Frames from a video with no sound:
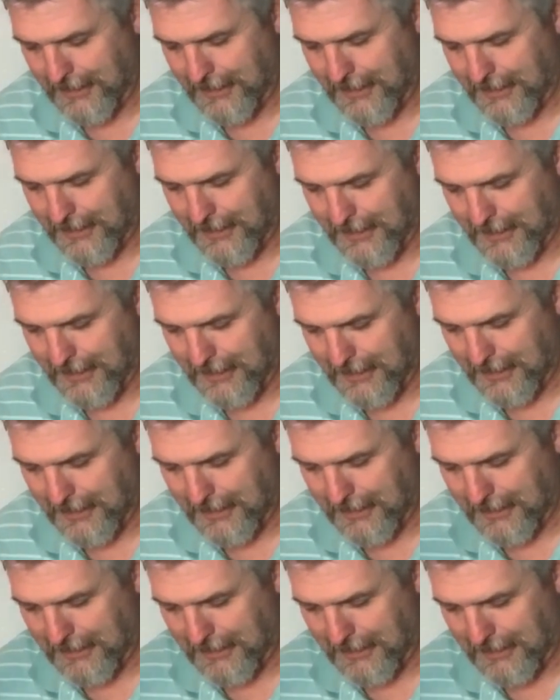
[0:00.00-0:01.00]

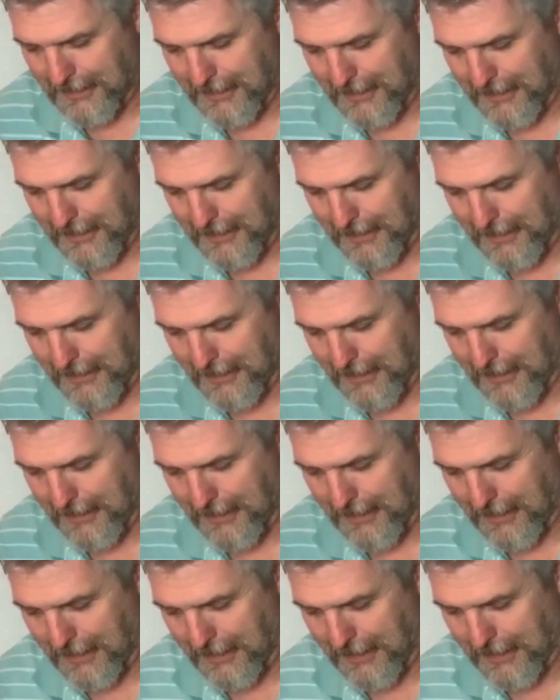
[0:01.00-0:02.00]

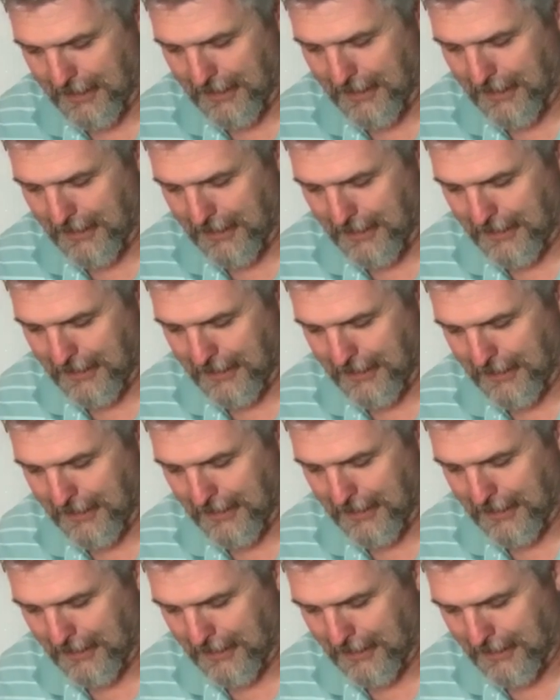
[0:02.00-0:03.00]

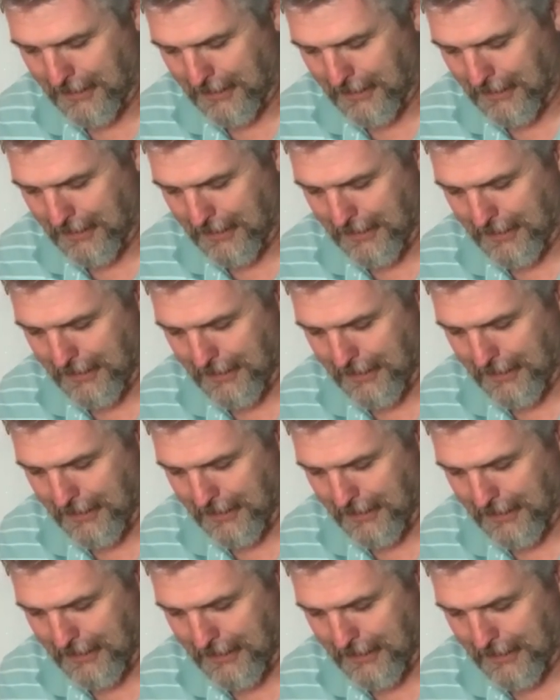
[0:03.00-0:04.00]

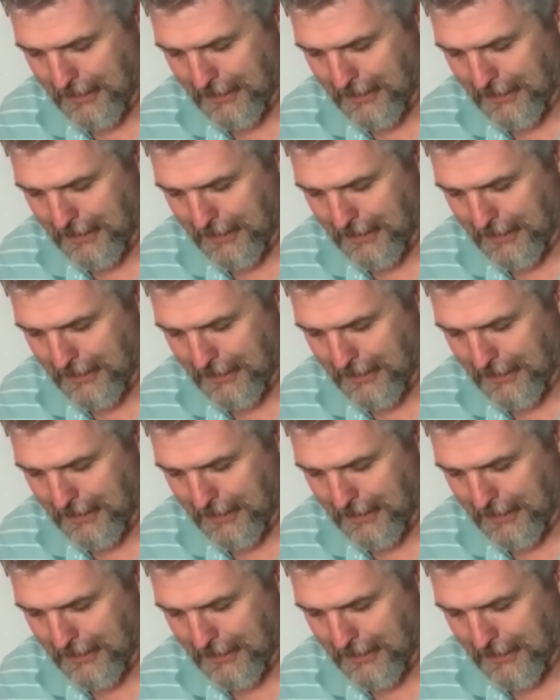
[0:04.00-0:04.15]
No words are spoken by the person on screen.